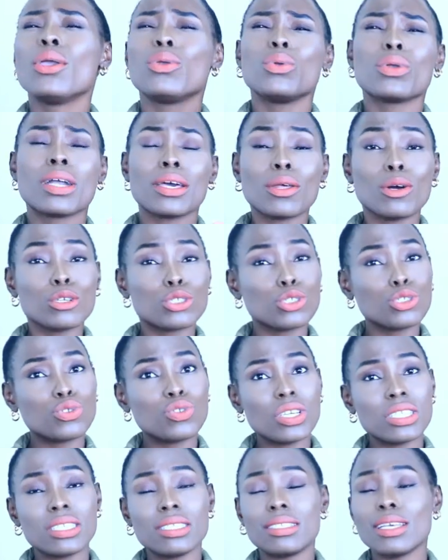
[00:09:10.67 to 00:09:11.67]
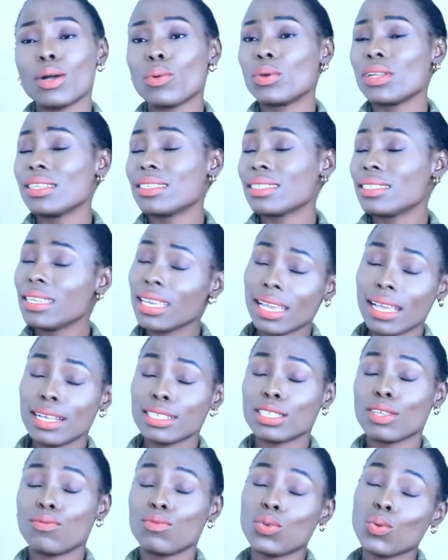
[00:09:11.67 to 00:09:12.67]
You can also dress it down with a
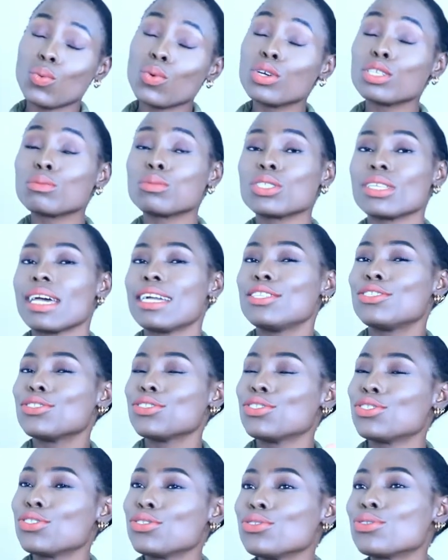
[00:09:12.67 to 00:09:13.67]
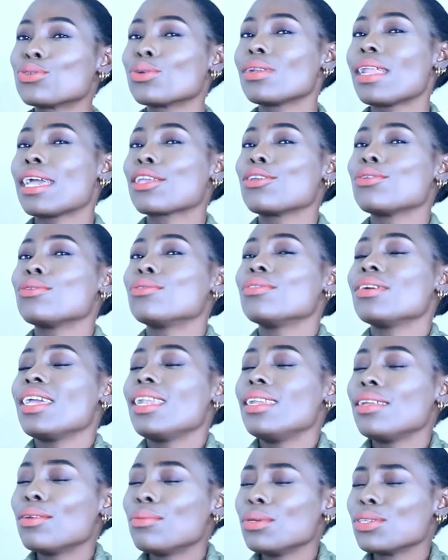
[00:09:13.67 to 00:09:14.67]
sneakers if you want, but I just choose to like, you know,
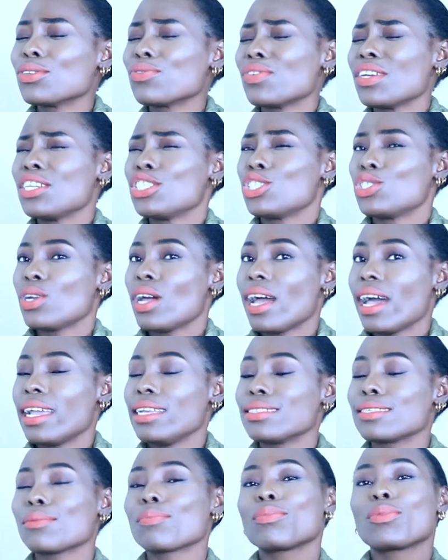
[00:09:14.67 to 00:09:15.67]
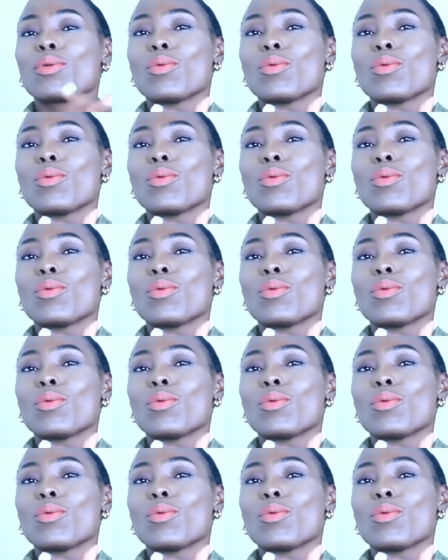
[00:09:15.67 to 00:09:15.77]
a little bit of extra height